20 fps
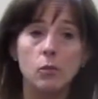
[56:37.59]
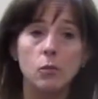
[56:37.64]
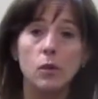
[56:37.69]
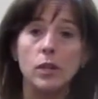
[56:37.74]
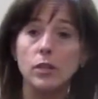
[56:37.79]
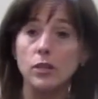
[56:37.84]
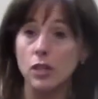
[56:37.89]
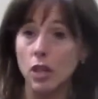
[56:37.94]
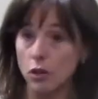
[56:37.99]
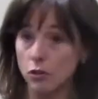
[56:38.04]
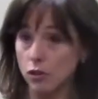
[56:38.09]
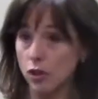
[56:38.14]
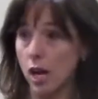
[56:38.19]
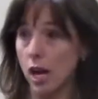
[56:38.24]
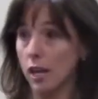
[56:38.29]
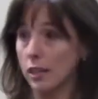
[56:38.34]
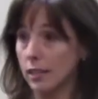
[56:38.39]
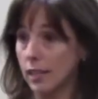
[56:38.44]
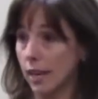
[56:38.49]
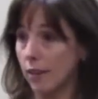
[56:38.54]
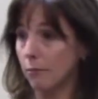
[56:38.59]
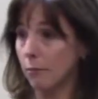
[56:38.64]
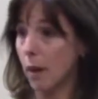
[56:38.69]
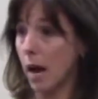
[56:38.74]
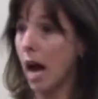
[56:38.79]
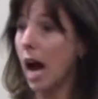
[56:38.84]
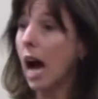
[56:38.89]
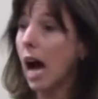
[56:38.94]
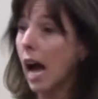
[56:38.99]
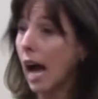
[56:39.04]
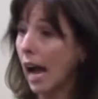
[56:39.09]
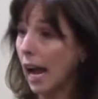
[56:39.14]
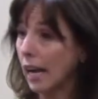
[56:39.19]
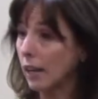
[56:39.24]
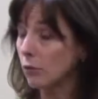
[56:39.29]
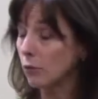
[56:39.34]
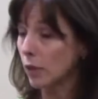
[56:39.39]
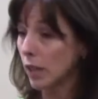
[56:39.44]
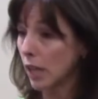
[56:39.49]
with No Child Left Behind